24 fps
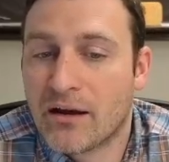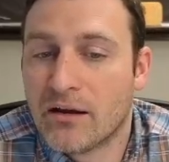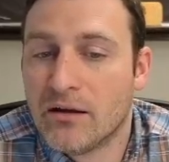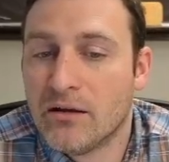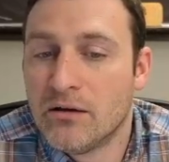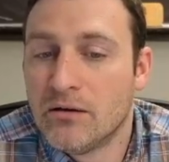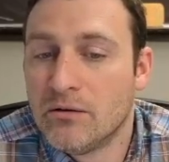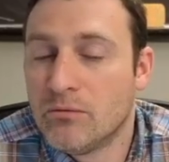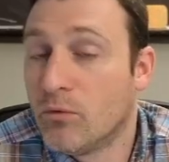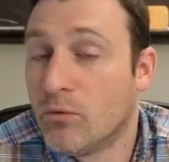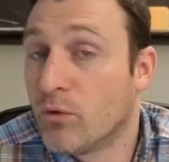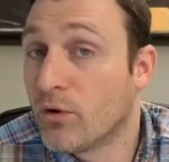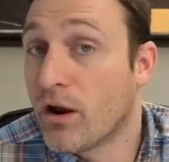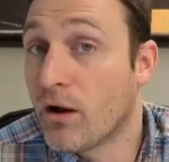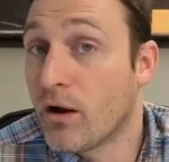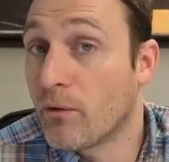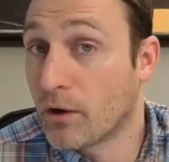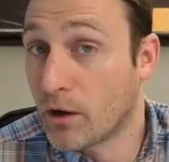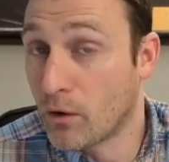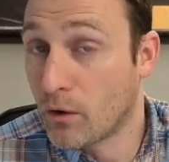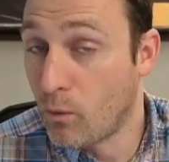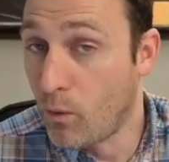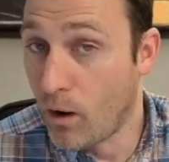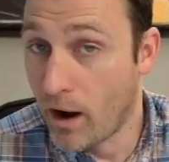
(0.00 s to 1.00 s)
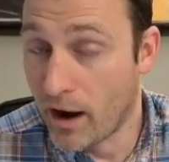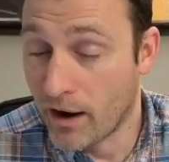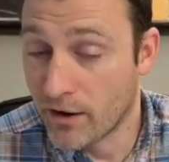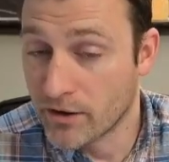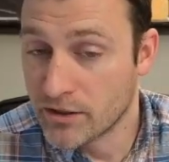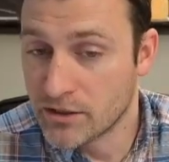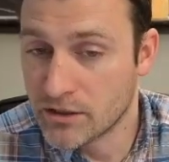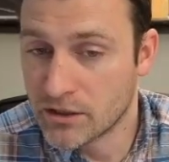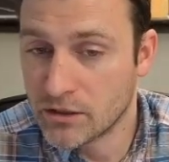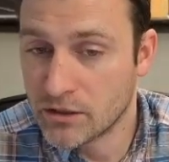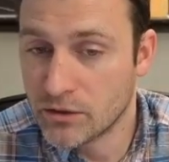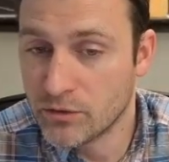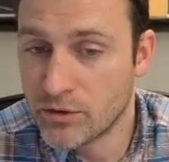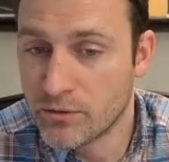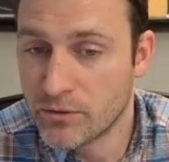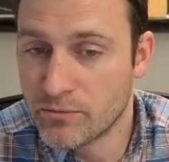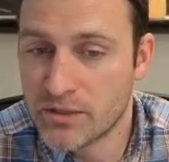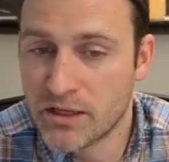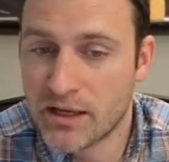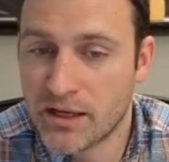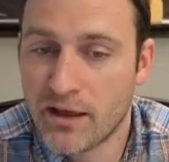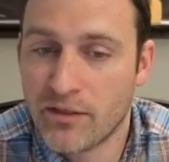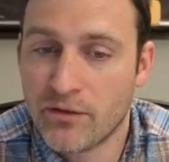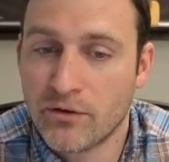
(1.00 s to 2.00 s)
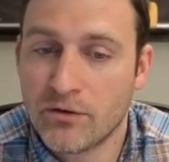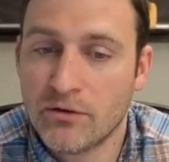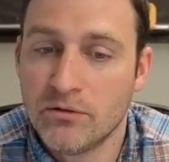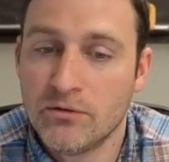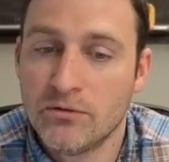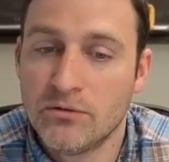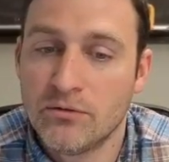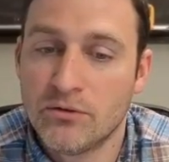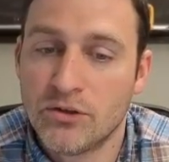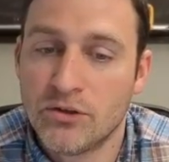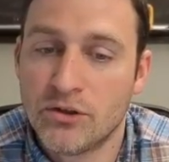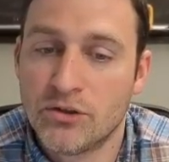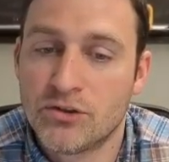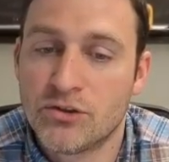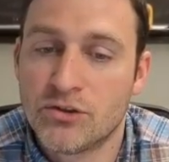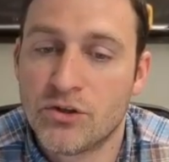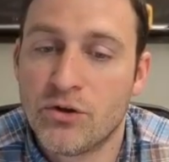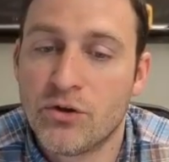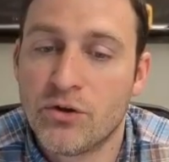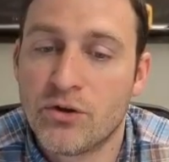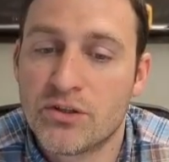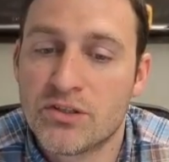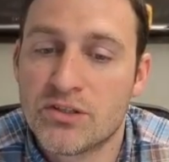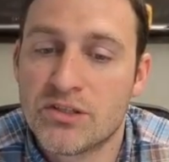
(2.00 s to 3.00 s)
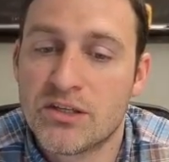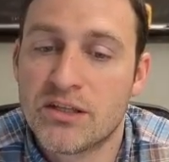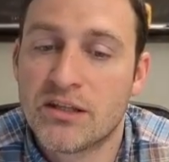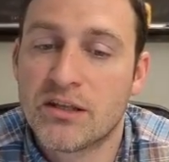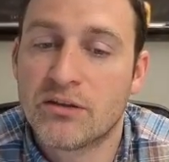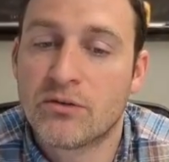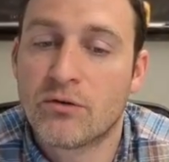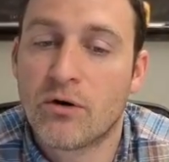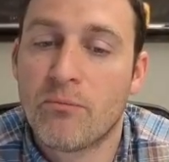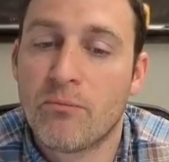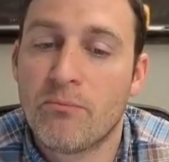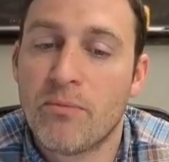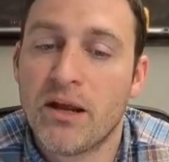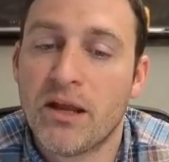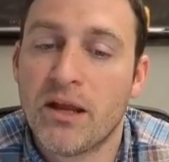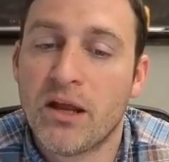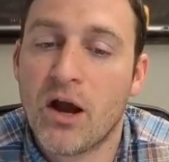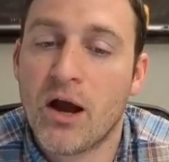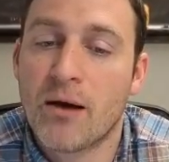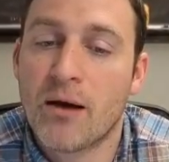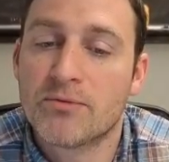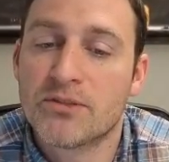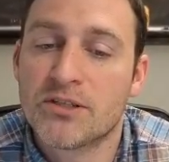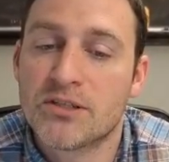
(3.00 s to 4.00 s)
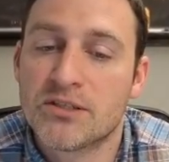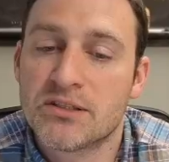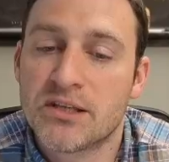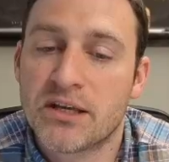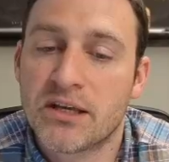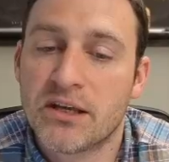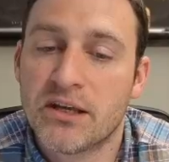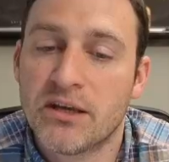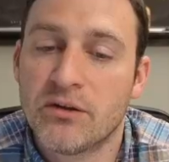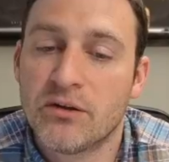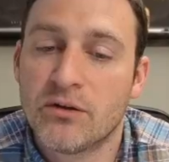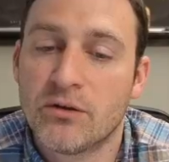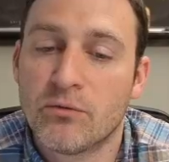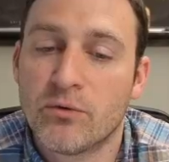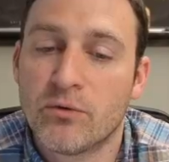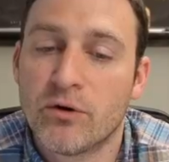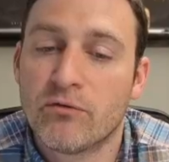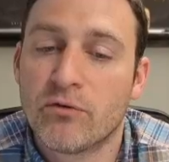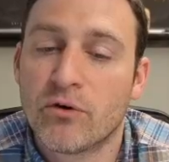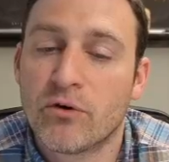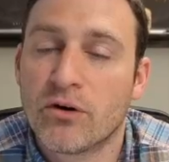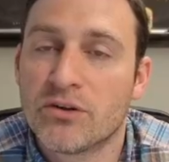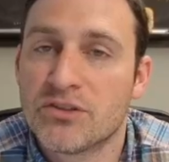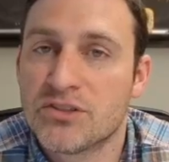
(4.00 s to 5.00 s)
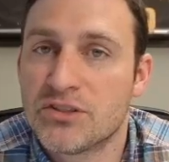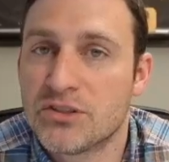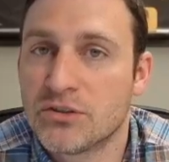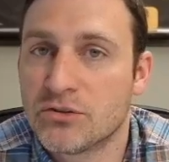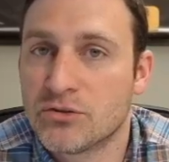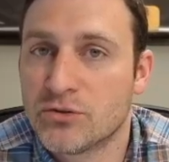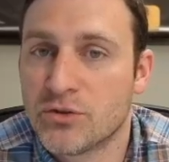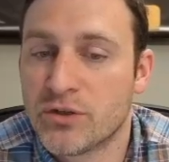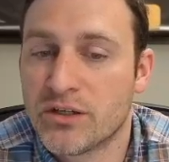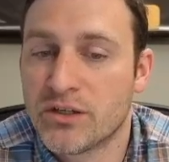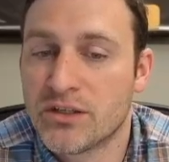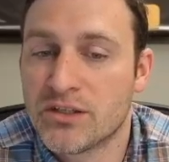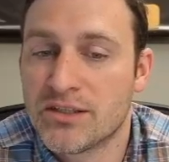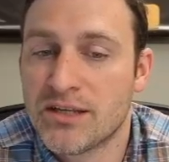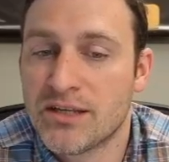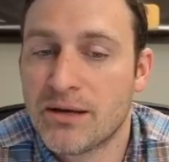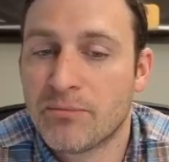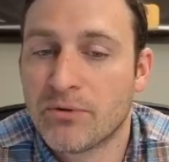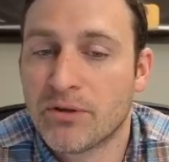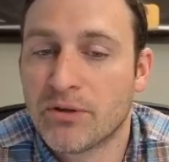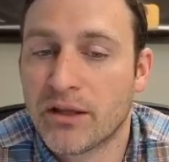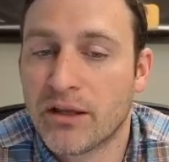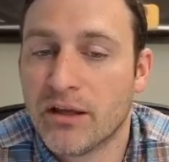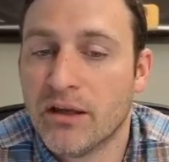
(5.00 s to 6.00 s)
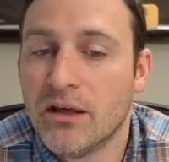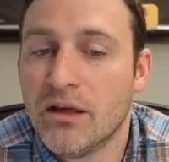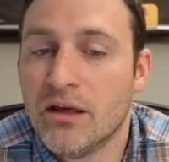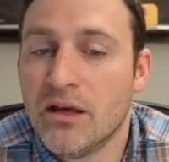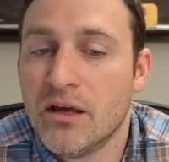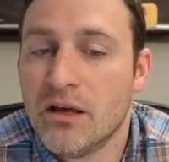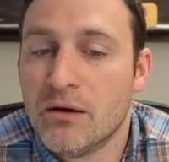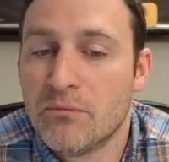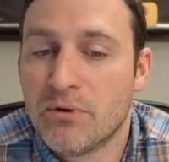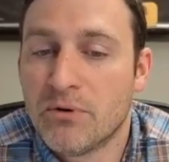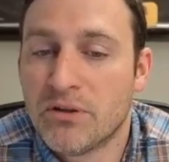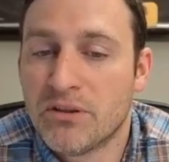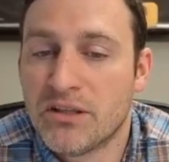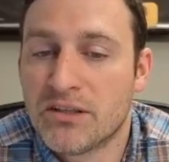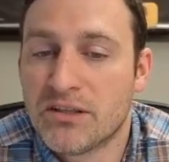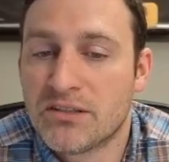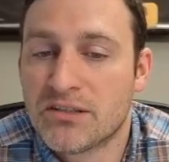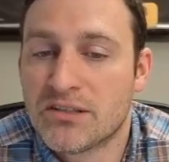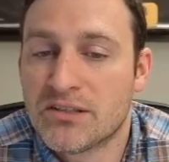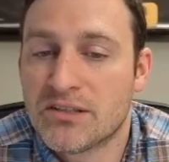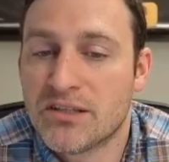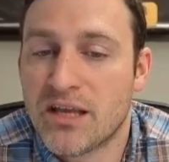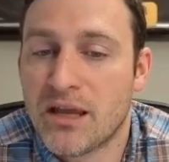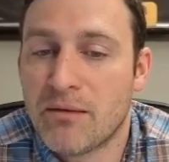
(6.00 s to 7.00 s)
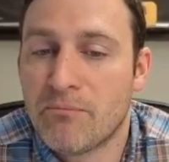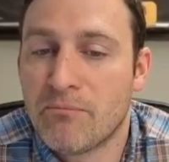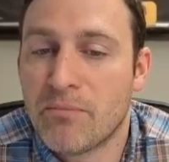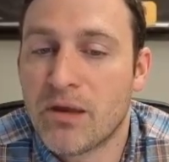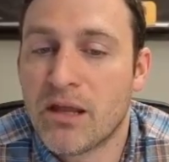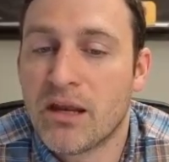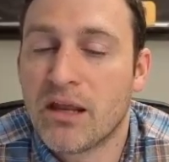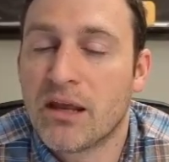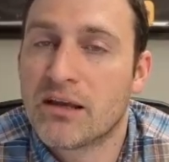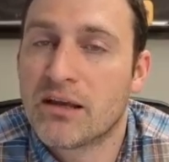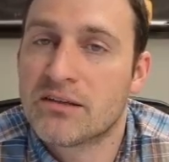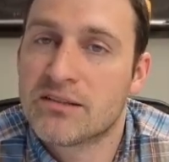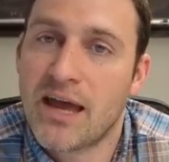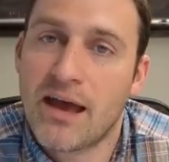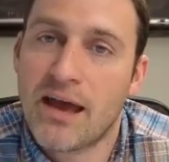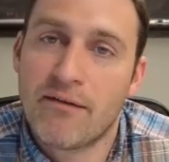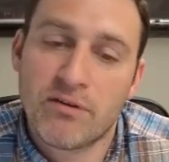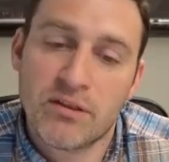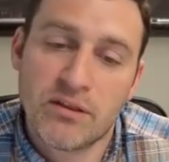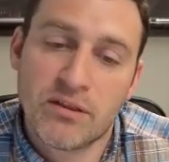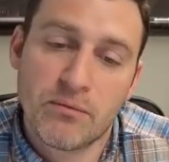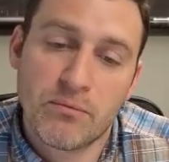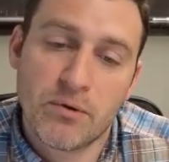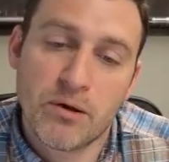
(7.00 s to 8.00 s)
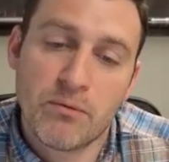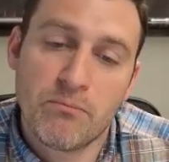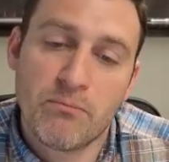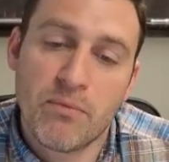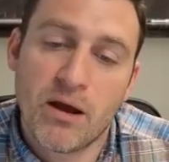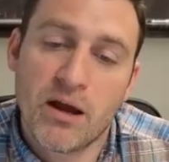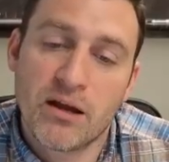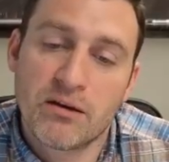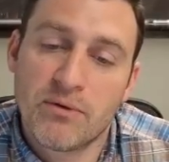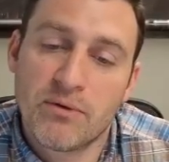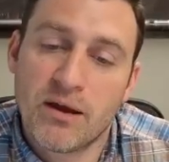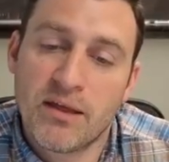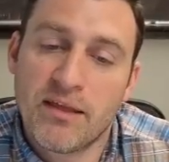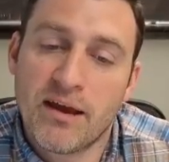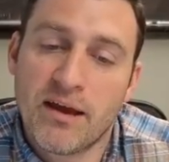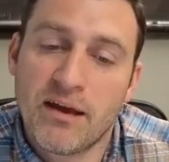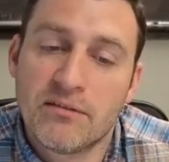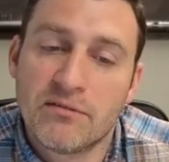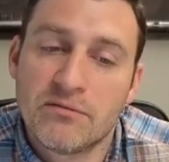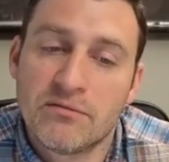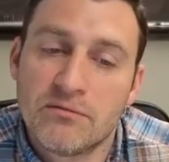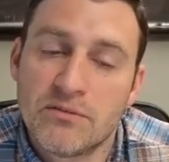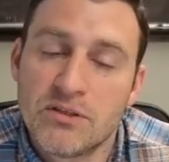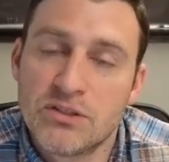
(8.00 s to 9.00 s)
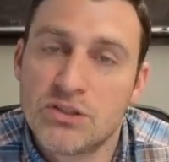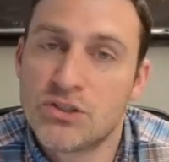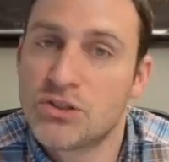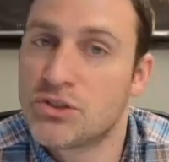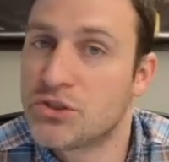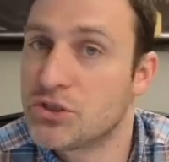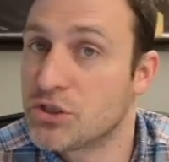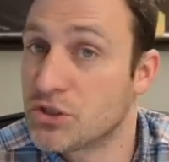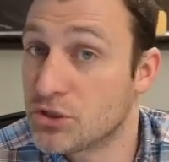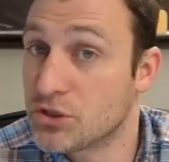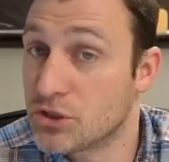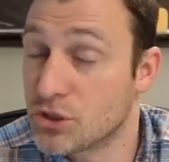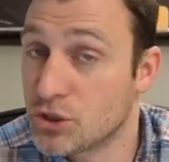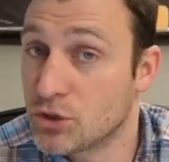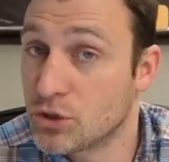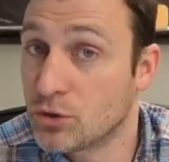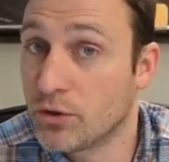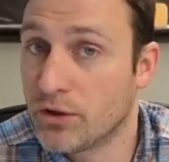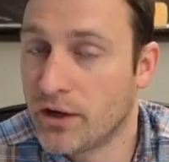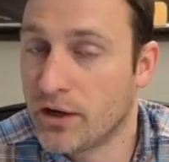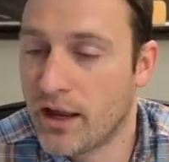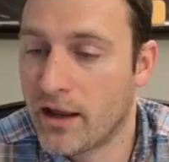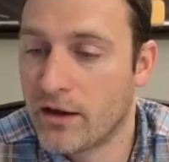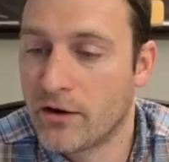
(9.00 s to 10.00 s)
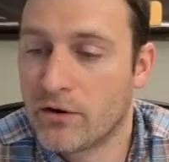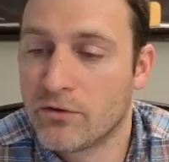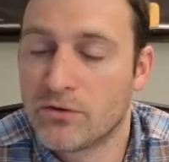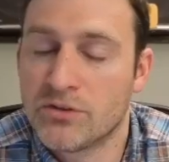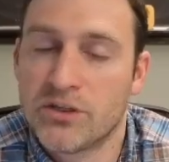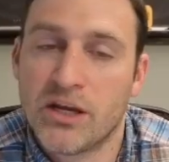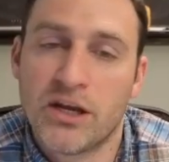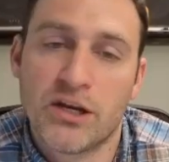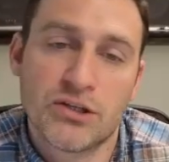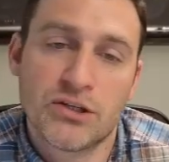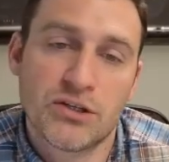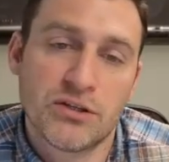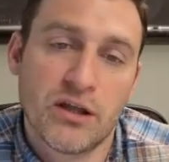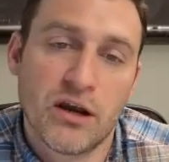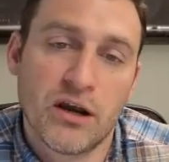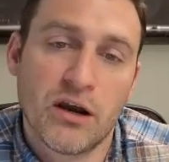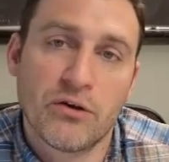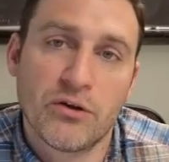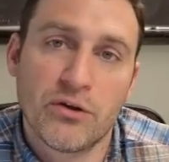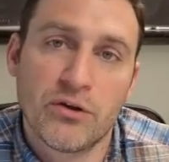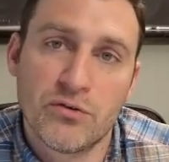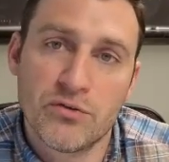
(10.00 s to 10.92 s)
We're not required to glue them together, so you can see that there are many options, like hill and river are still treated separately, but it's the same meaning as having them combined by that. This is just a shorthand notation that I'll use